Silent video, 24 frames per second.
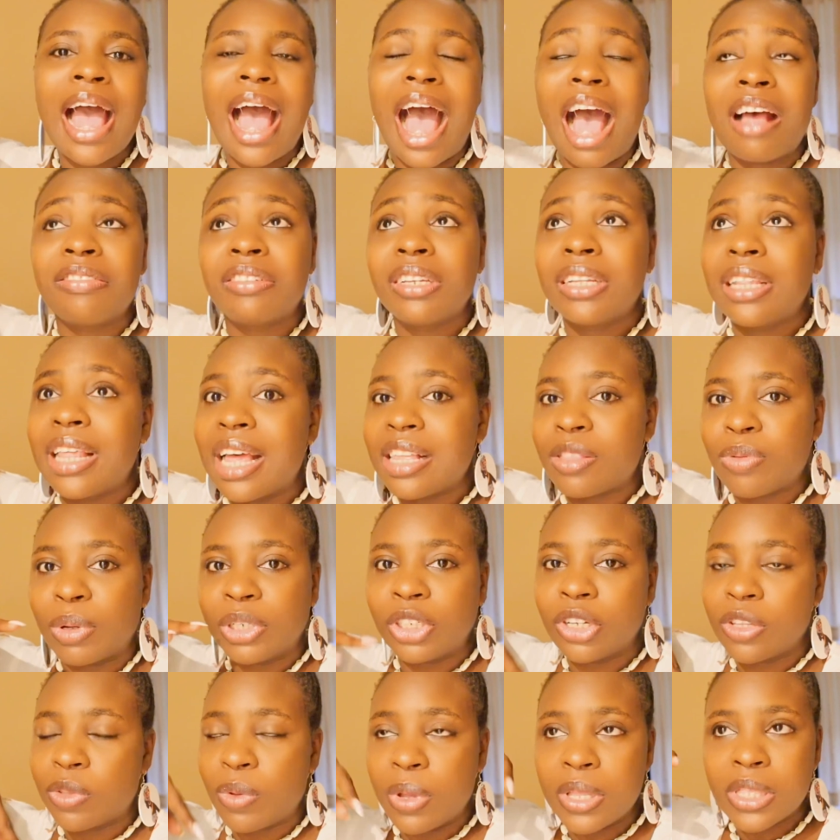After that,
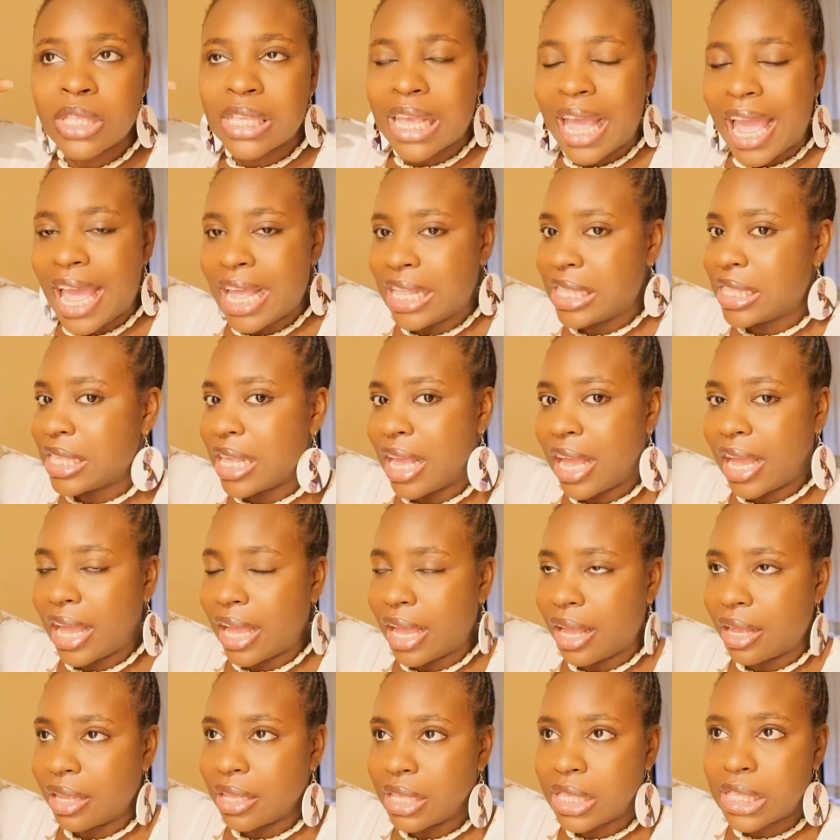we're just going to
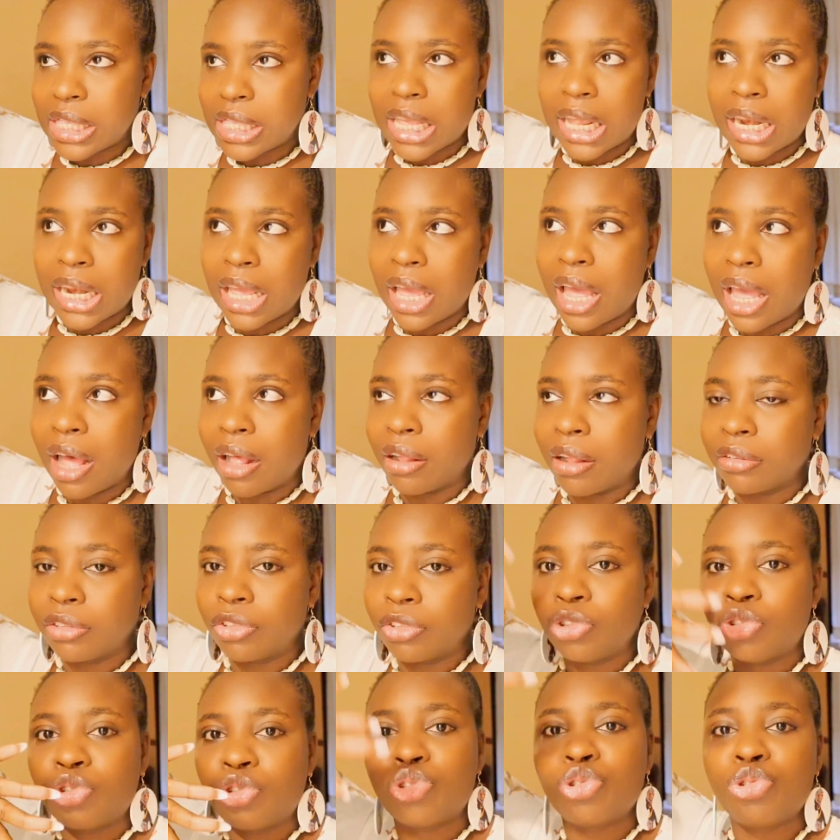enter Senegal
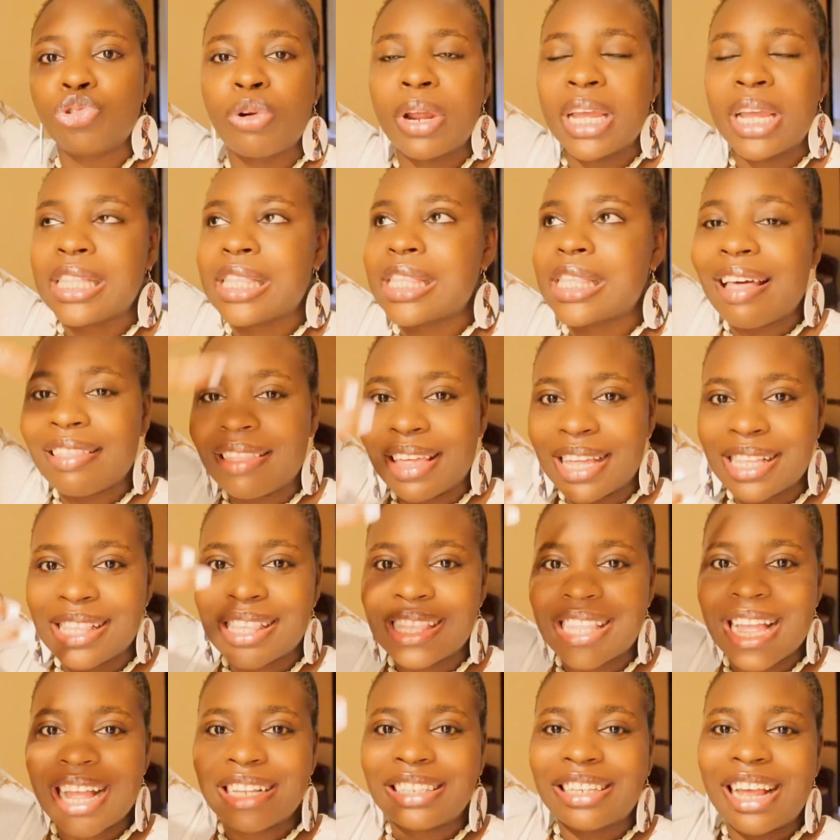straight and then
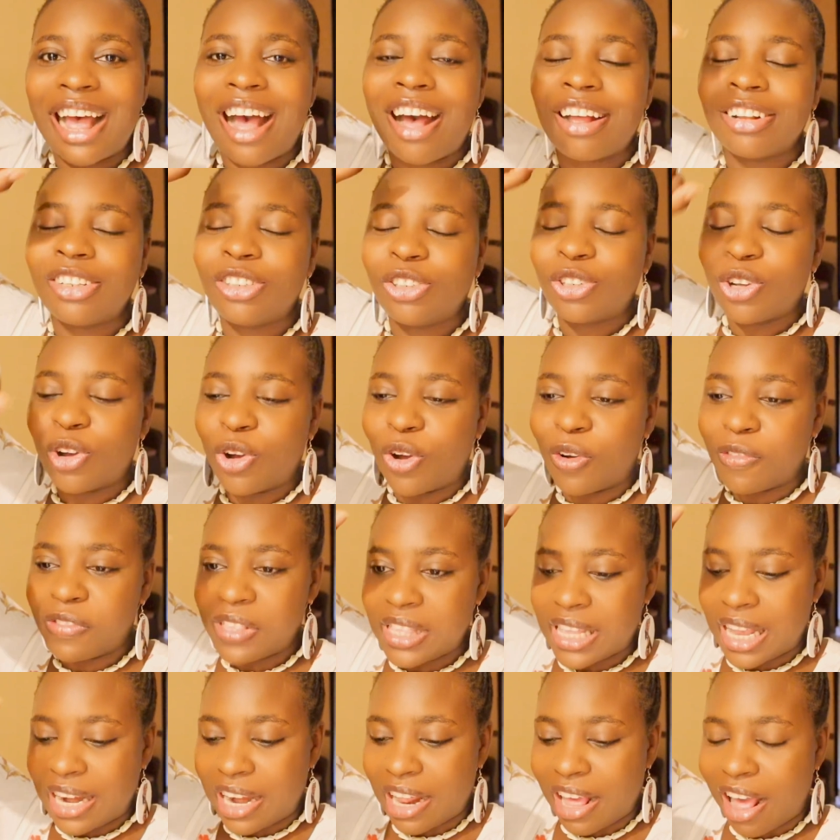start our tour of
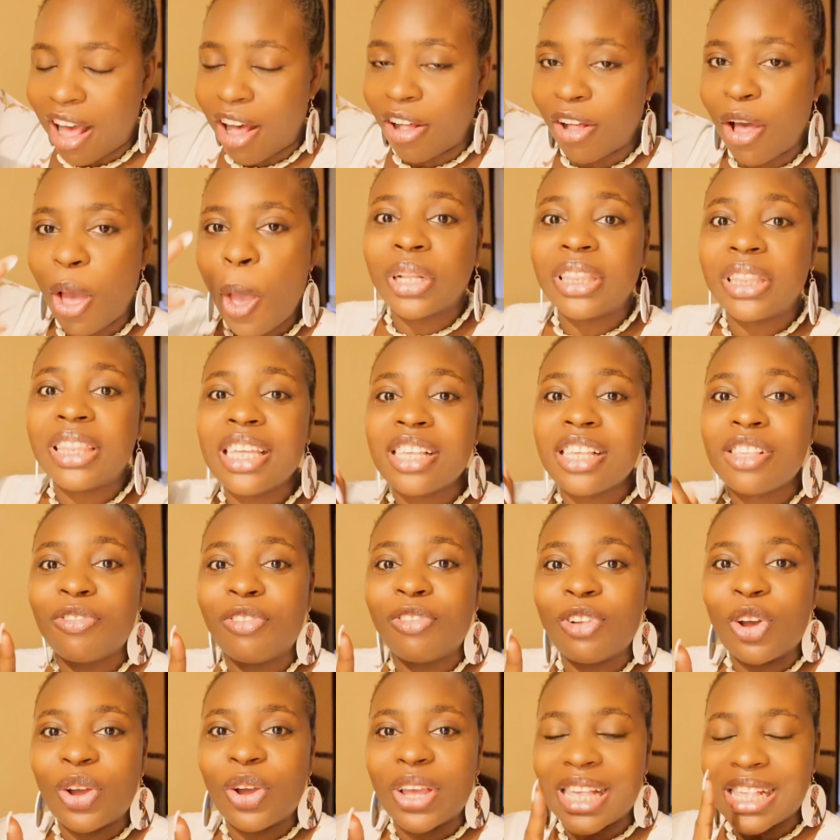Senegal, but this
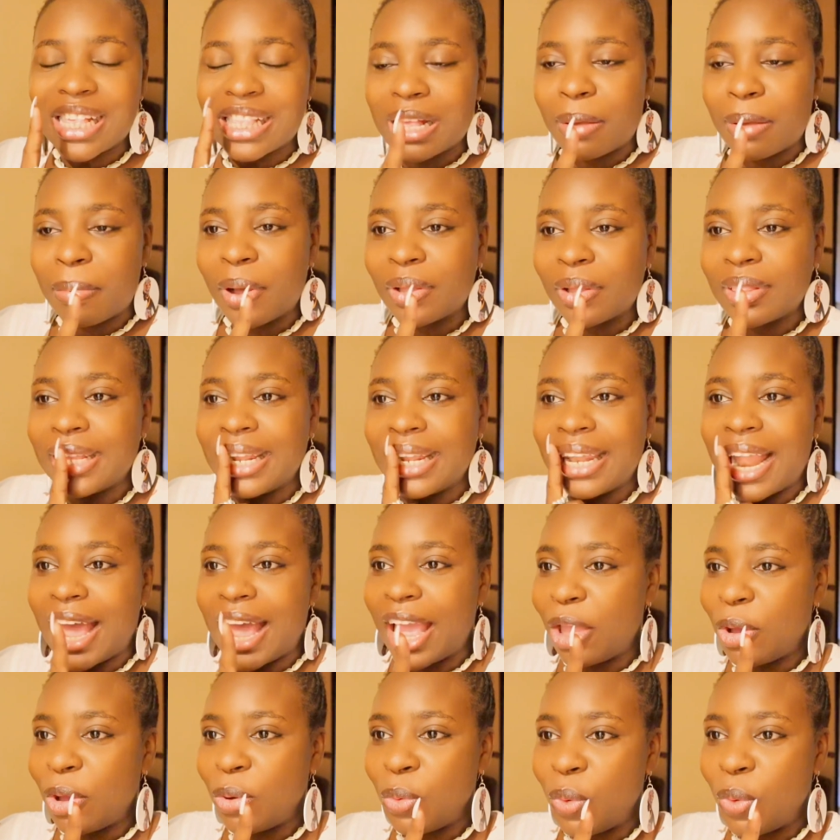vlog is about the
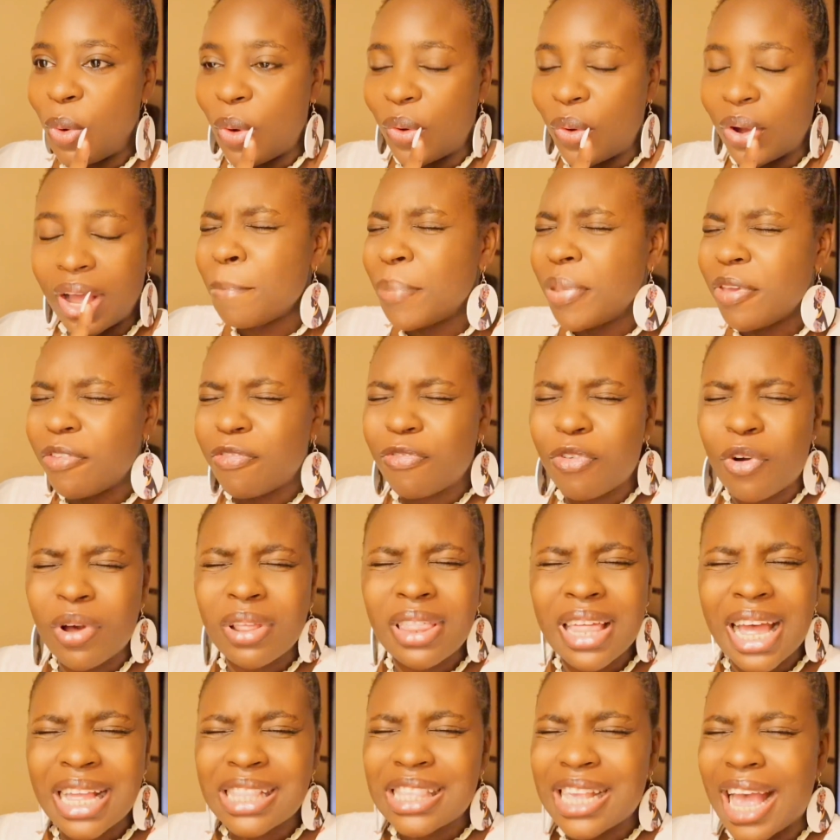lion walk. Before
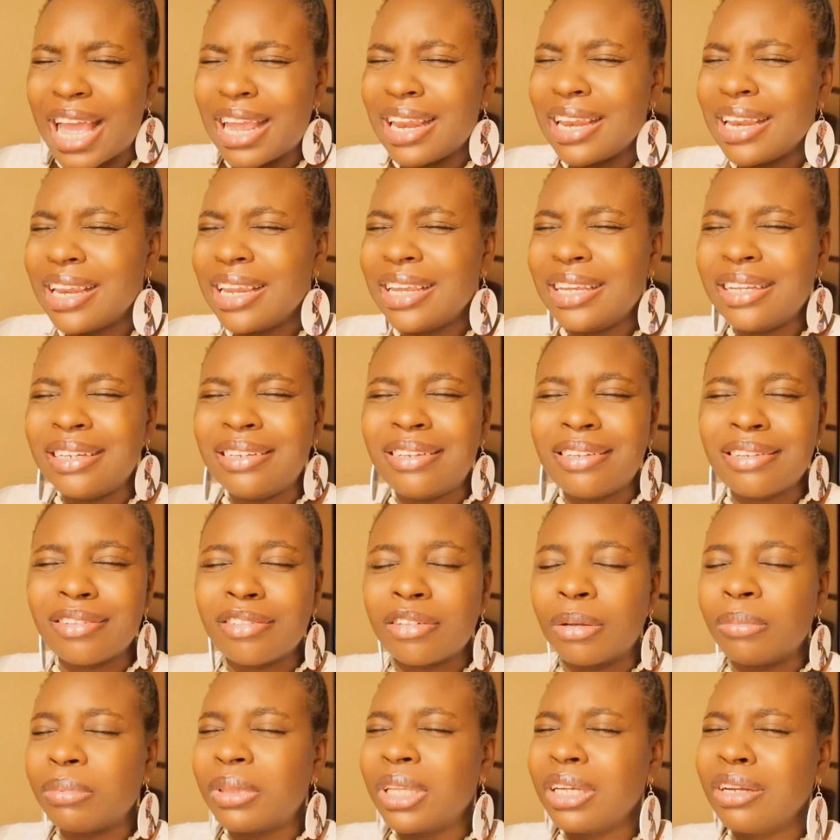that, I need
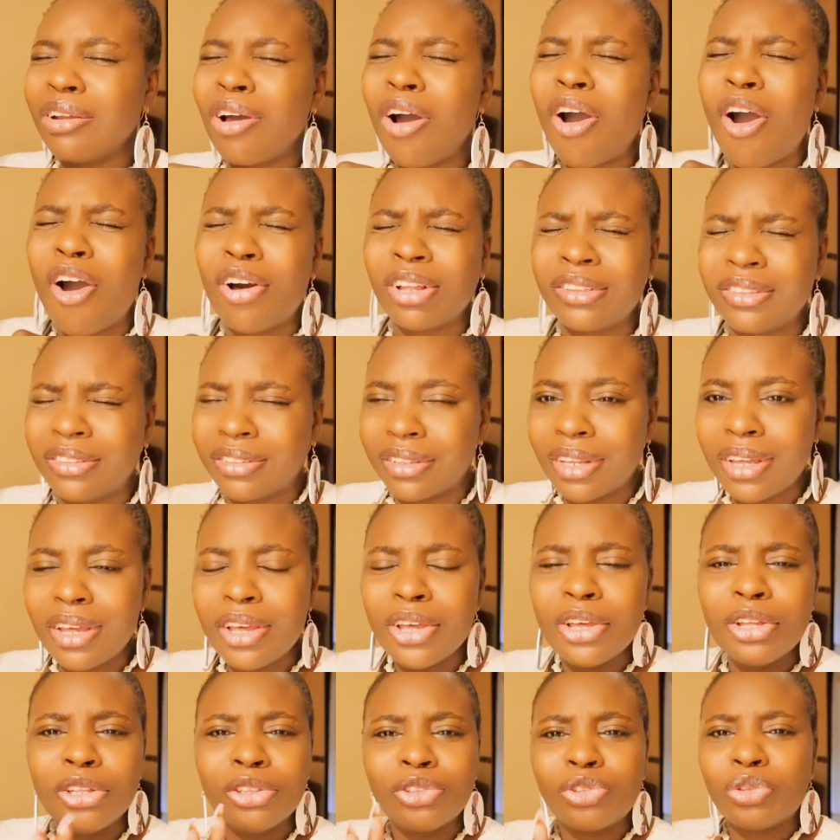something hot
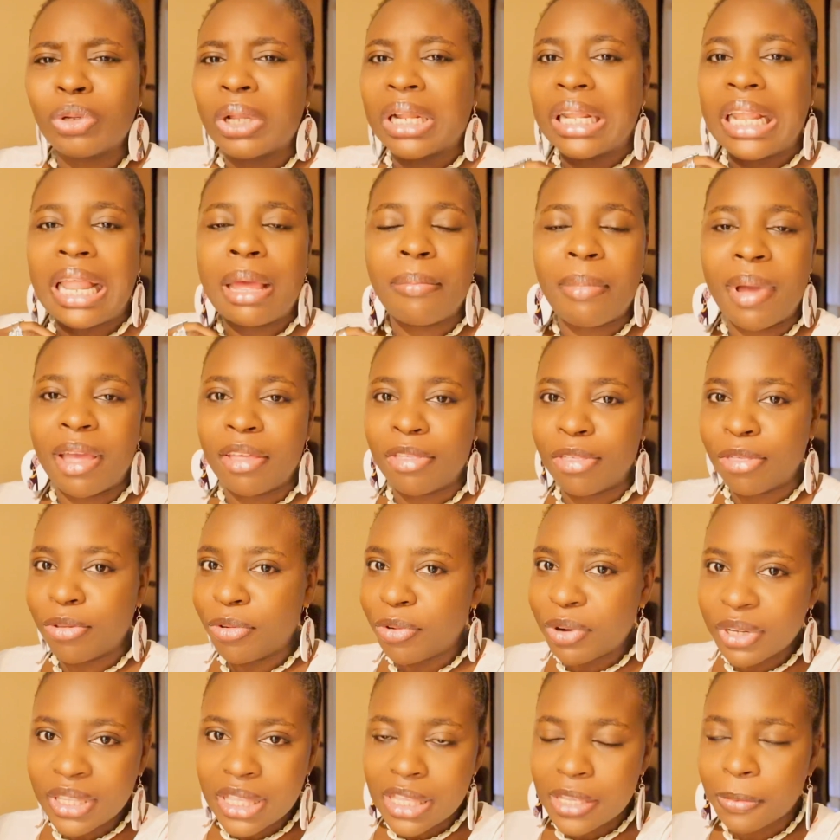to clear my
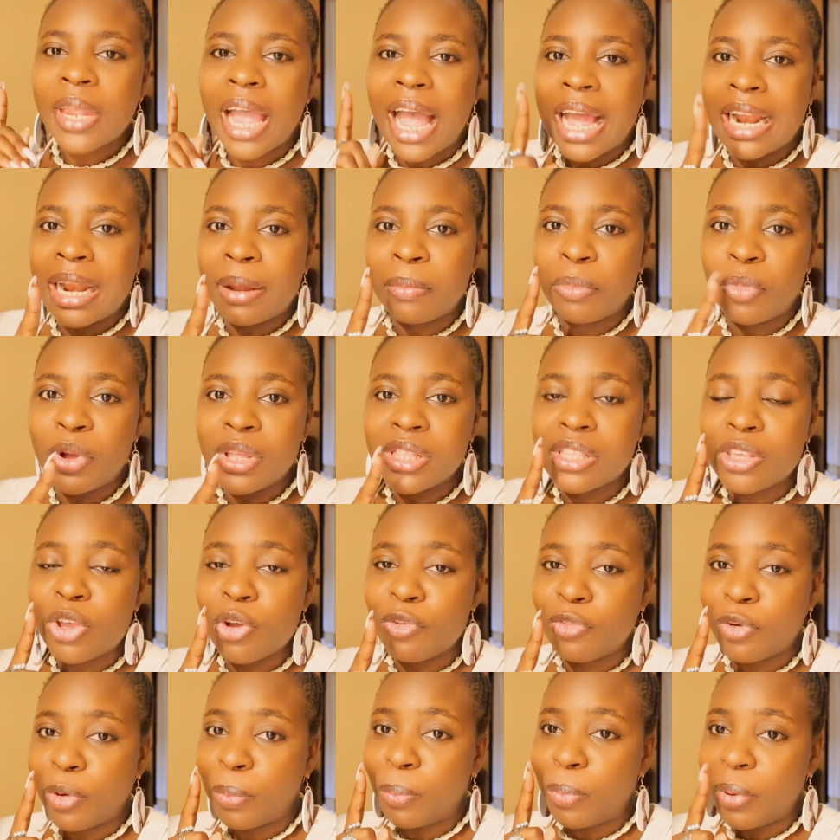throat, and I'm going to
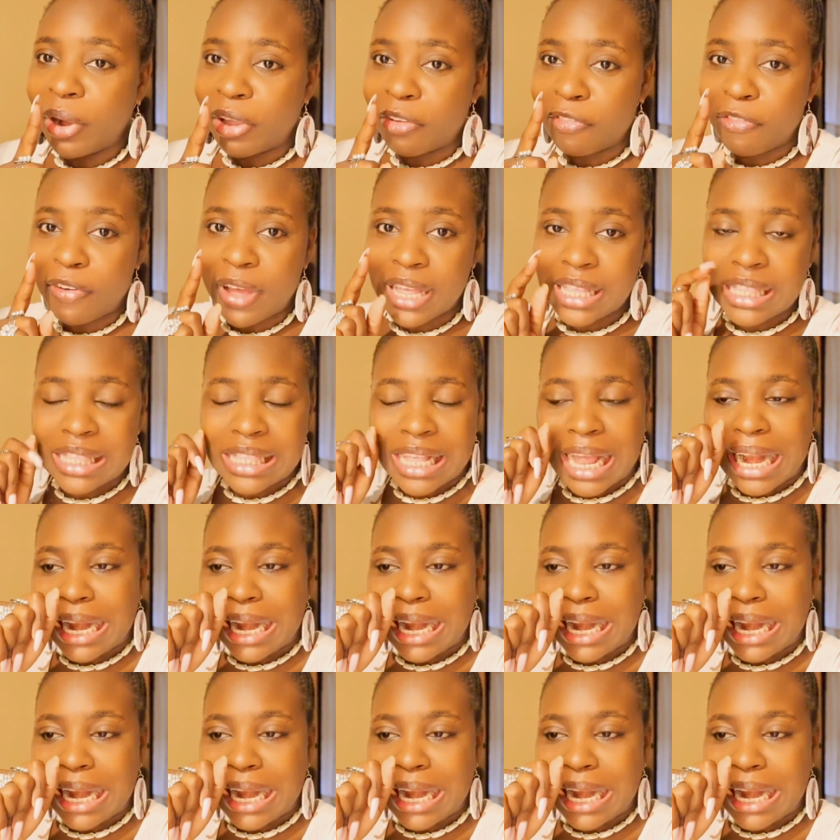go for breakfast